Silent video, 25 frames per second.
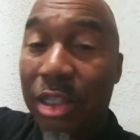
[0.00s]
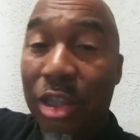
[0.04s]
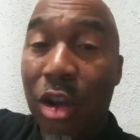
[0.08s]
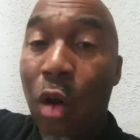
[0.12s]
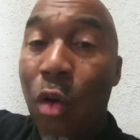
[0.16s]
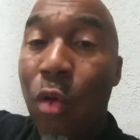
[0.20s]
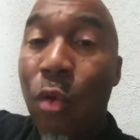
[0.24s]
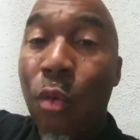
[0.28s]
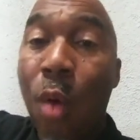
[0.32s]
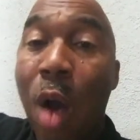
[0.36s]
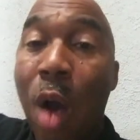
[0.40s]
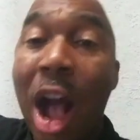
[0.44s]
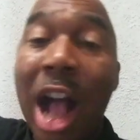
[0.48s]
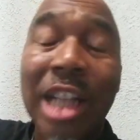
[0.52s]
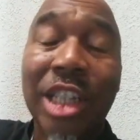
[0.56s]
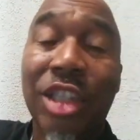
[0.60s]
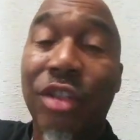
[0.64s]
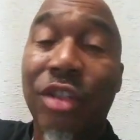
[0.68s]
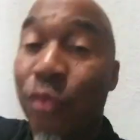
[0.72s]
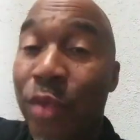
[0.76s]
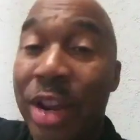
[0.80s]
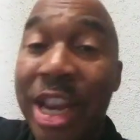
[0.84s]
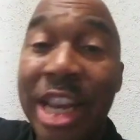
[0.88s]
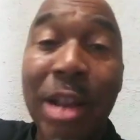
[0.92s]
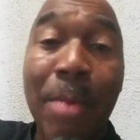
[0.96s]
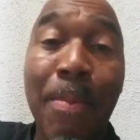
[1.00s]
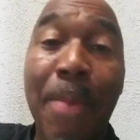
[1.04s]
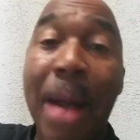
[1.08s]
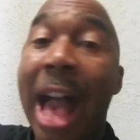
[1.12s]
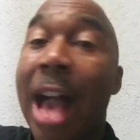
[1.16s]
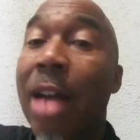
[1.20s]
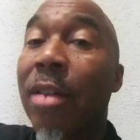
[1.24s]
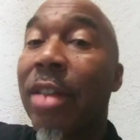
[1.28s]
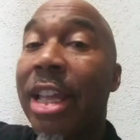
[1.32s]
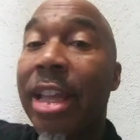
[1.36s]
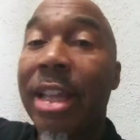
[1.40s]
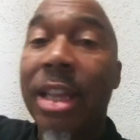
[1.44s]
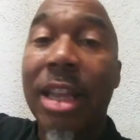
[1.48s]
go watch, read
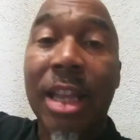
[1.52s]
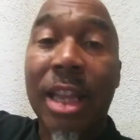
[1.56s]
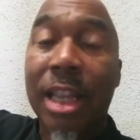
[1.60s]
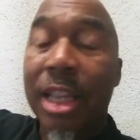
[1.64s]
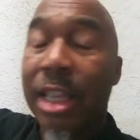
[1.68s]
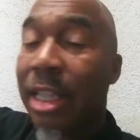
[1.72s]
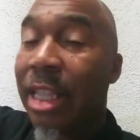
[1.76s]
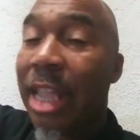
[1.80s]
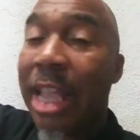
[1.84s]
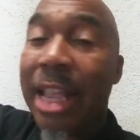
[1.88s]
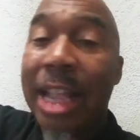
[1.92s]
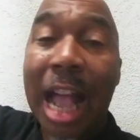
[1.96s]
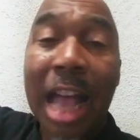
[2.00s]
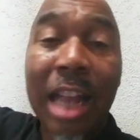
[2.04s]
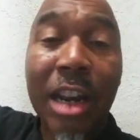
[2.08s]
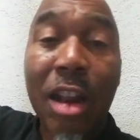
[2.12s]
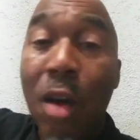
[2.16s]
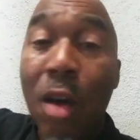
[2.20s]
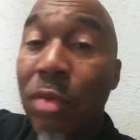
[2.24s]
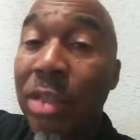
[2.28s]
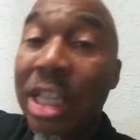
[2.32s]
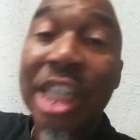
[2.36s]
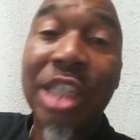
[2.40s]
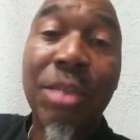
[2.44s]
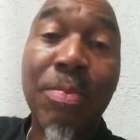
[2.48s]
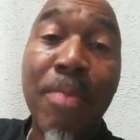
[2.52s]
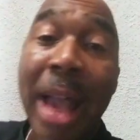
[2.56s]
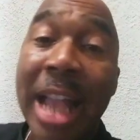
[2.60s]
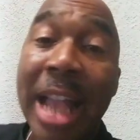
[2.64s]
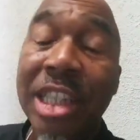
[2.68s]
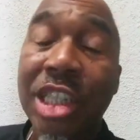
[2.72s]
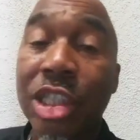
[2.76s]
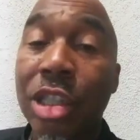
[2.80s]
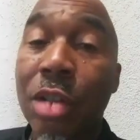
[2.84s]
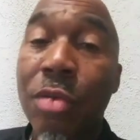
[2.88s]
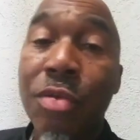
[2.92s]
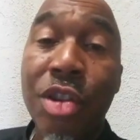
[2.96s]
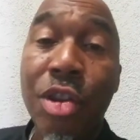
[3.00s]
about it. They got all these
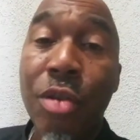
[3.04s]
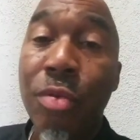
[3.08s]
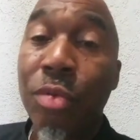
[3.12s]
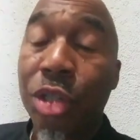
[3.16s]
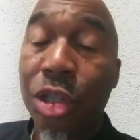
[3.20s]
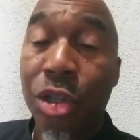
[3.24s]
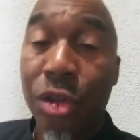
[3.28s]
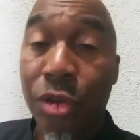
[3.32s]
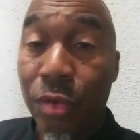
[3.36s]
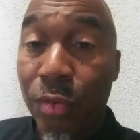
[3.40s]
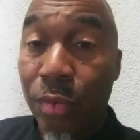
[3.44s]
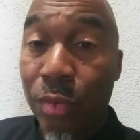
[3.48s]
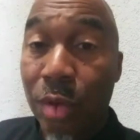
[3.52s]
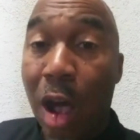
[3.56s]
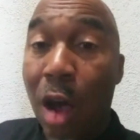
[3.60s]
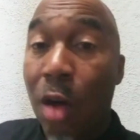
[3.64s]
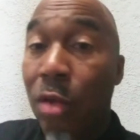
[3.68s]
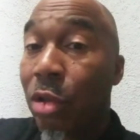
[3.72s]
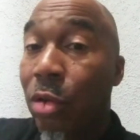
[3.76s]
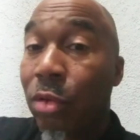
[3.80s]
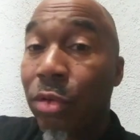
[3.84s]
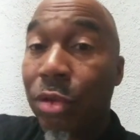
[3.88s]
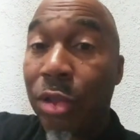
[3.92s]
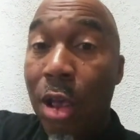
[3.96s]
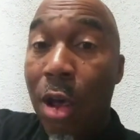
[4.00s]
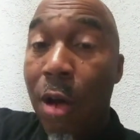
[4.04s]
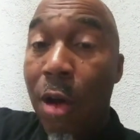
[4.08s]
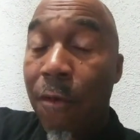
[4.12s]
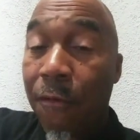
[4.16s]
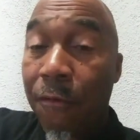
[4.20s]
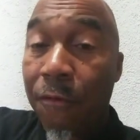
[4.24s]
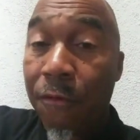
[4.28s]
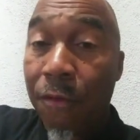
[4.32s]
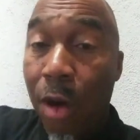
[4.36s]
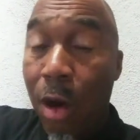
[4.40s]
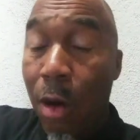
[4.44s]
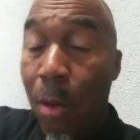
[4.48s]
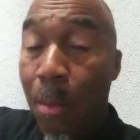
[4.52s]
matches on YouTube. All
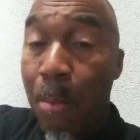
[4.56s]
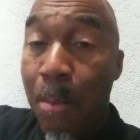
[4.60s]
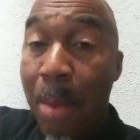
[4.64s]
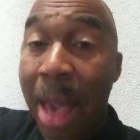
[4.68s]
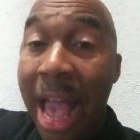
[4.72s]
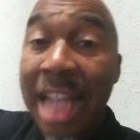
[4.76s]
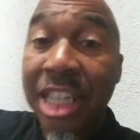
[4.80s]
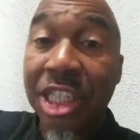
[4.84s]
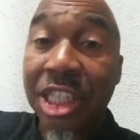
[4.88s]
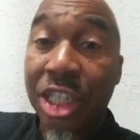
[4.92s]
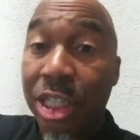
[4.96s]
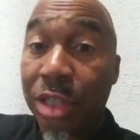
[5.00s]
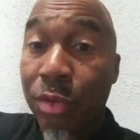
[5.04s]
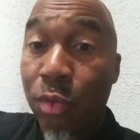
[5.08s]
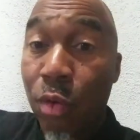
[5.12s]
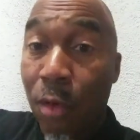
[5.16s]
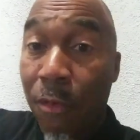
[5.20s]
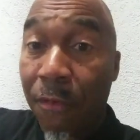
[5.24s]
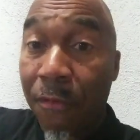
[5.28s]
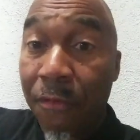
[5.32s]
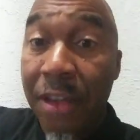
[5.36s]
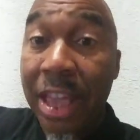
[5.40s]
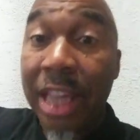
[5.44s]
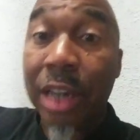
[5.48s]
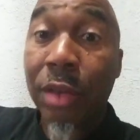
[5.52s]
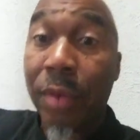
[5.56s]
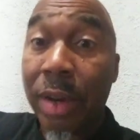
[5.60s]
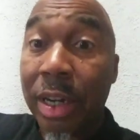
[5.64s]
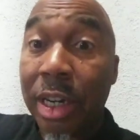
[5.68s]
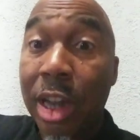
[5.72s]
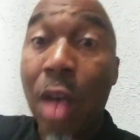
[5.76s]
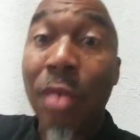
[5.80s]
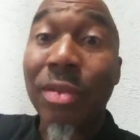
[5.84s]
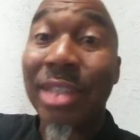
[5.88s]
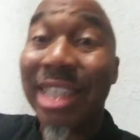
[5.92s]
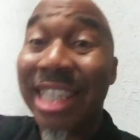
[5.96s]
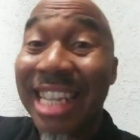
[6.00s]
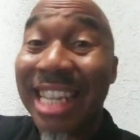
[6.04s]
those uh, matches where
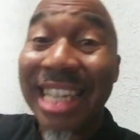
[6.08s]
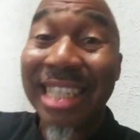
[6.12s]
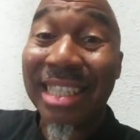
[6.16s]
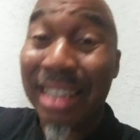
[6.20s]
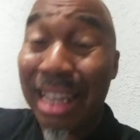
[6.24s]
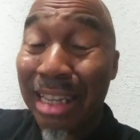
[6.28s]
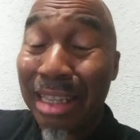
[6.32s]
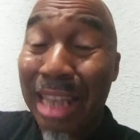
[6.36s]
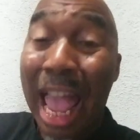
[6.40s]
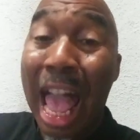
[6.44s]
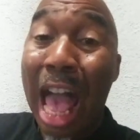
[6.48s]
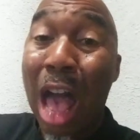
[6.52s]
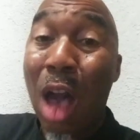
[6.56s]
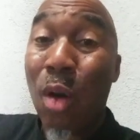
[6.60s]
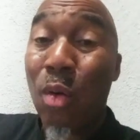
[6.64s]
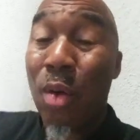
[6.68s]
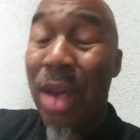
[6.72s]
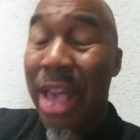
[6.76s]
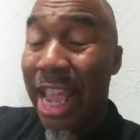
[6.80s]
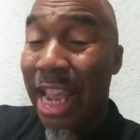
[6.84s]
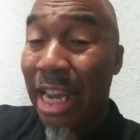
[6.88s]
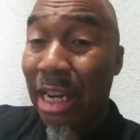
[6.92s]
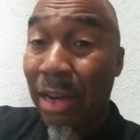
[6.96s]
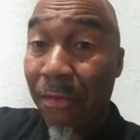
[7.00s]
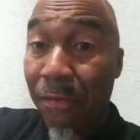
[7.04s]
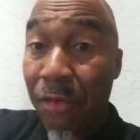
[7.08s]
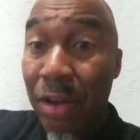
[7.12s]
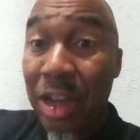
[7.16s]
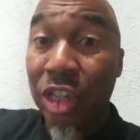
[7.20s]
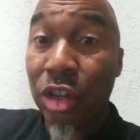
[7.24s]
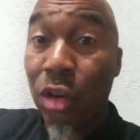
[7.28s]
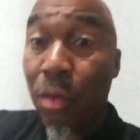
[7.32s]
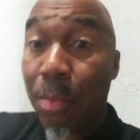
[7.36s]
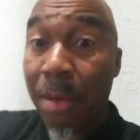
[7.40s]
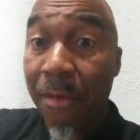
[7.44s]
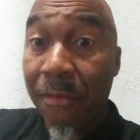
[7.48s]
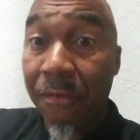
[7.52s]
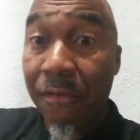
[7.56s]
Federer lost against Nadal in the
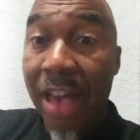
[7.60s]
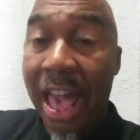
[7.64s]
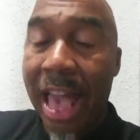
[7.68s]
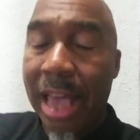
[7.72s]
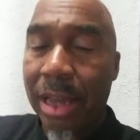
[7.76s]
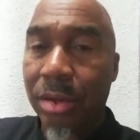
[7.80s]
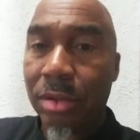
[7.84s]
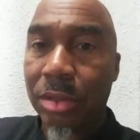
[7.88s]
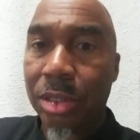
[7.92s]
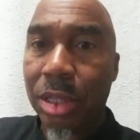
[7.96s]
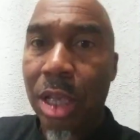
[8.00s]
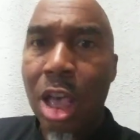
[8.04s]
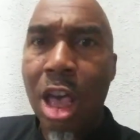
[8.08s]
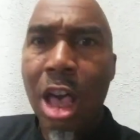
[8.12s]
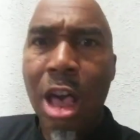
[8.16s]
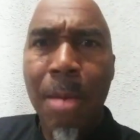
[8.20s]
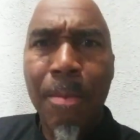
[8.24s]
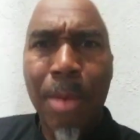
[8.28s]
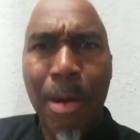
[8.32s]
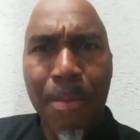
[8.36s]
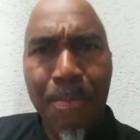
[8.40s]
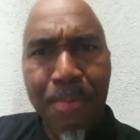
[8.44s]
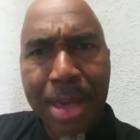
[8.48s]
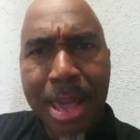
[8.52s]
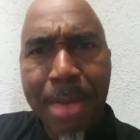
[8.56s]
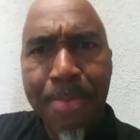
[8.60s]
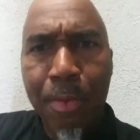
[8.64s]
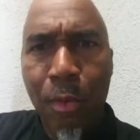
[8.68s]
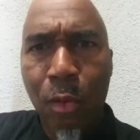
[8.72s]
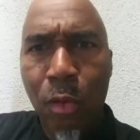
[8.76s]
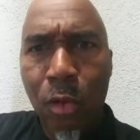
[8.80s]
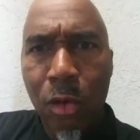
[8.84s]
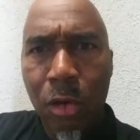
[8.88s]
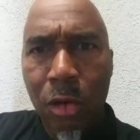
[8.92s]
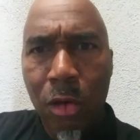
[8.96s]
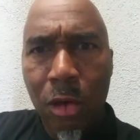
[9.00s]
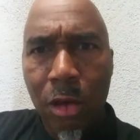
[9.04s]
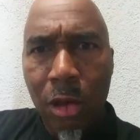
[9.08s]
French Open finals. But
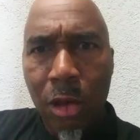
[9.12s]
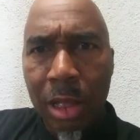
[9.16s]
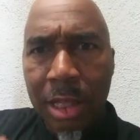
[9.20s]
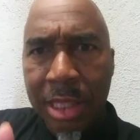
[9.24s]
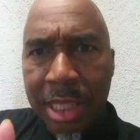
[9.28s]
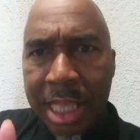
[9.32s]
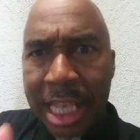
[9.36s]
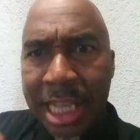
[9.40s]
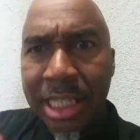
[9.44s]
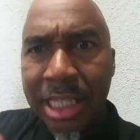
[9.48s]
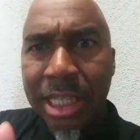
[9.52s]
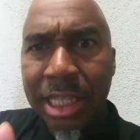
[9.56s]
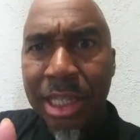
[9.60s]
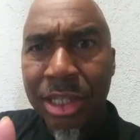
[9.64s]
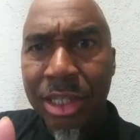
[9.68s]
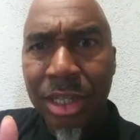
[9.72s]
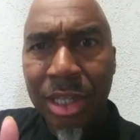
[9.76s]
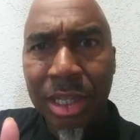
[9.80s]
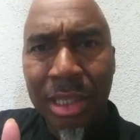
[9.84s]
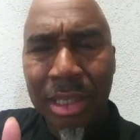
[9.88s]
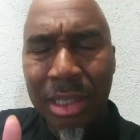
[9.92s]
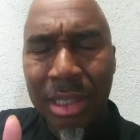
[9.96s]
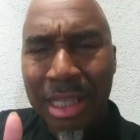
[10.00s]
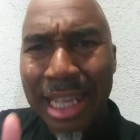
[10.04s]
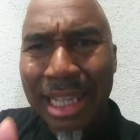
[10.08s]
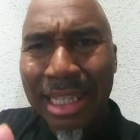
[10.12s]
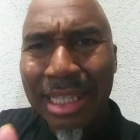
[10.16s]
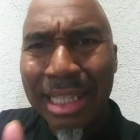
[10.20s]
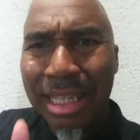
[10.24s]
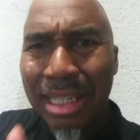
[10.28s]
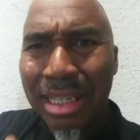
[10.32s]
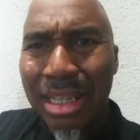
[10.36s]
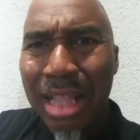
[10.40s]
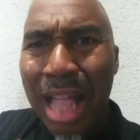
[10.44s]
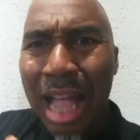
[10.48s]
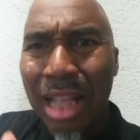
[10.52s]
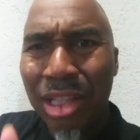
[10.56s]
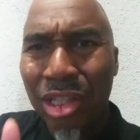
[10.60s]
people, this is this
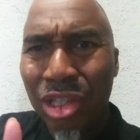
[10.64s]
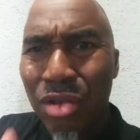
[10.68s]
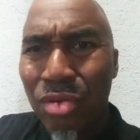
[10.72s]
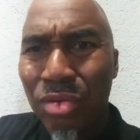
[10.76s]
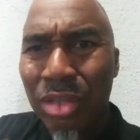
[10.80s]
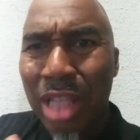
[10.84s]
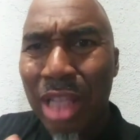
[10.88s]
is not